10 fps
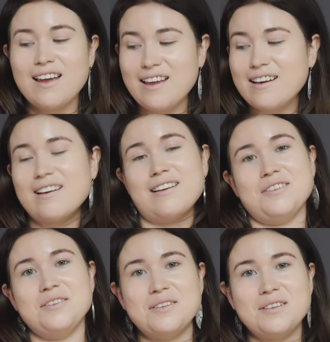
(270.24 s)
And
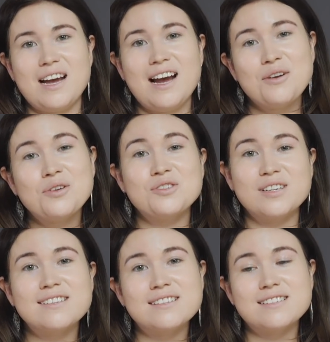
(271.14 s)
I
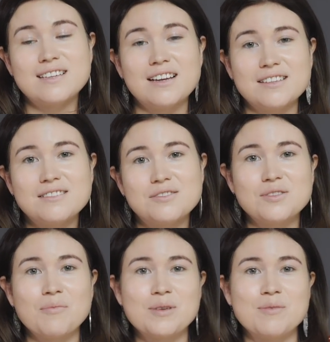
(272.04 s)
usually say to
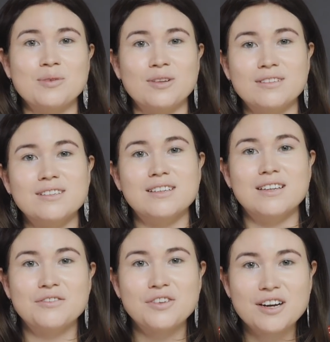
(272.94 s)
some people,
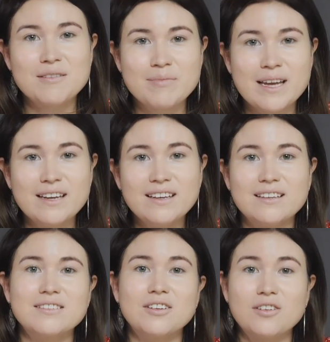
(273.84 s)
if you're gonna
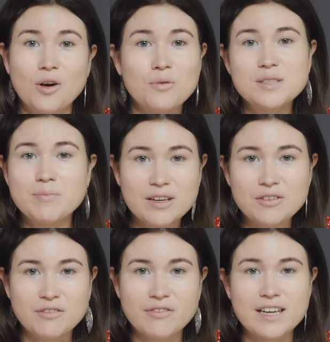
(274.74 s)
bake, don't always bake
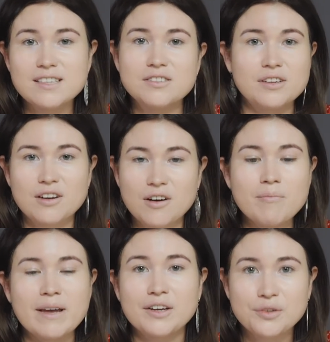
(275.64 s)
your face. You can go
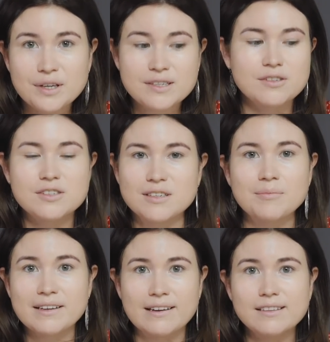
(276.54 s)
and bake cookies or
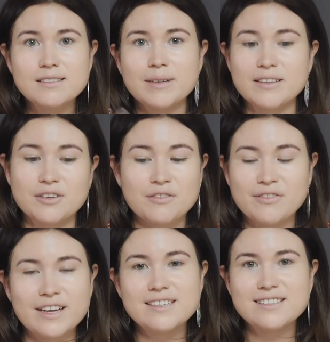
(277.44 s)
something else, but your
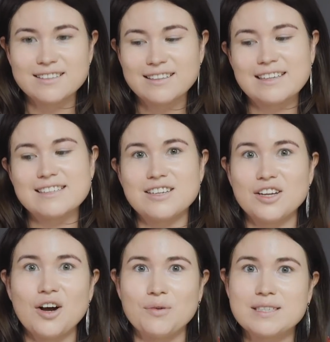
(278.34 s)
face is
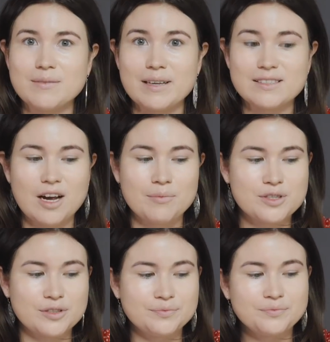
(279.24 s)
not always the best
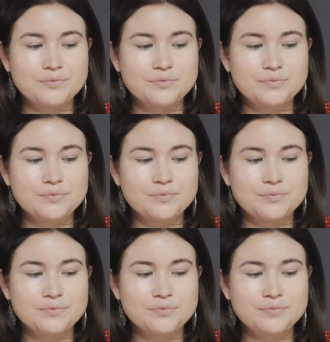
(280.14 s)
option.